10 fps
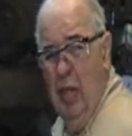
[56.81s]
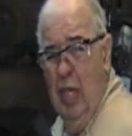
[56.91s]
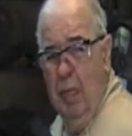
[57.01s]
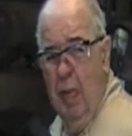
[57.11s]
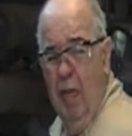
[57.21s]

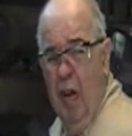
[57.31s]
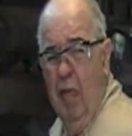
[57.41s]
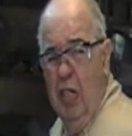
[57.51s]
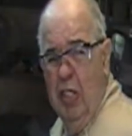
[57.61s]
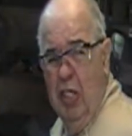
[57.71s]
it's been
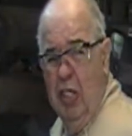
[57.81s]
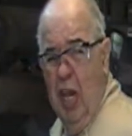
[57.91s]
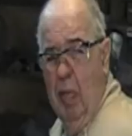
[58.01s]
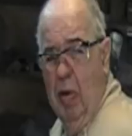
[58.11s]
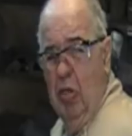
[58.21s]
5 years since I
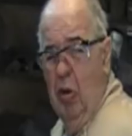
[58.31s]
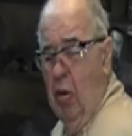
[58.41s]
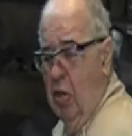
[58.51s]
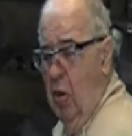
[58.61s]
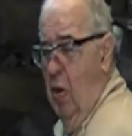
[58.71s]
had my
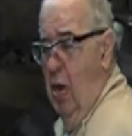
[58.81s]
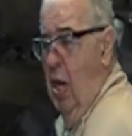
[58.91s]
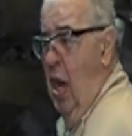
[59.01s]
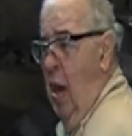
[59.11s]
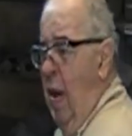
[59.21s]
stroke, so
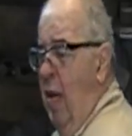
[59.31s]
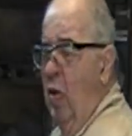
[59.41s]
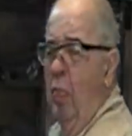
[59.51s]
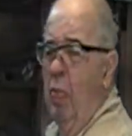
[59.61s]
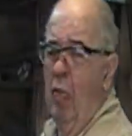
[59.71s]
I'm
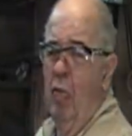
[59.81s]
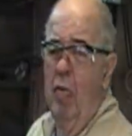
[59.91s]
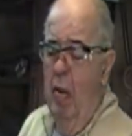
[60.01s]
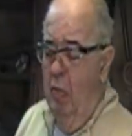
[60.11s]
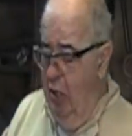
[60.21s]
having a little problem
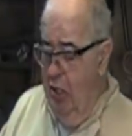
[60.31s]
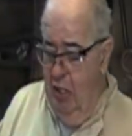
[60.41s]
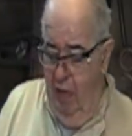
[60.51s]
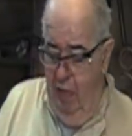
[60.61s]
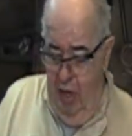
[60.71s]
remembering
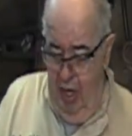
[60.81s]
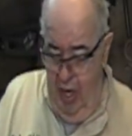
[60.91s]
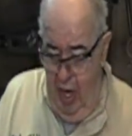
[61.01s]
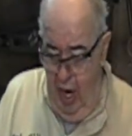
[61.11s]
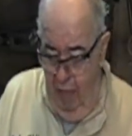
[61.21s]
stuff.
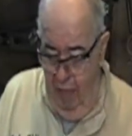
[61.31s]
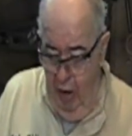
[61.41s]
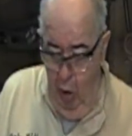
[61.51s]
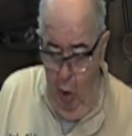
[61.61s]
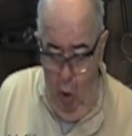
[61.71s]
I
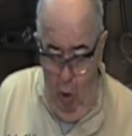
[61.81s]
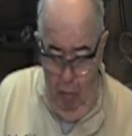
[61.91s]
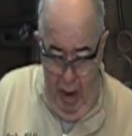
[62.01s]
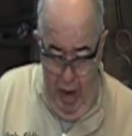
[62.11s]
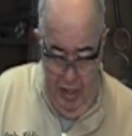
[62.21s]
found a whole
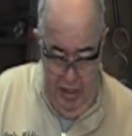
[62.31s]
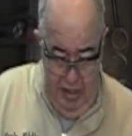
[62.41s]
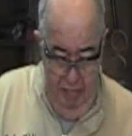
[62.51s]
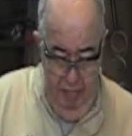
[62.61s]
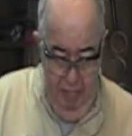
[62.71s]
box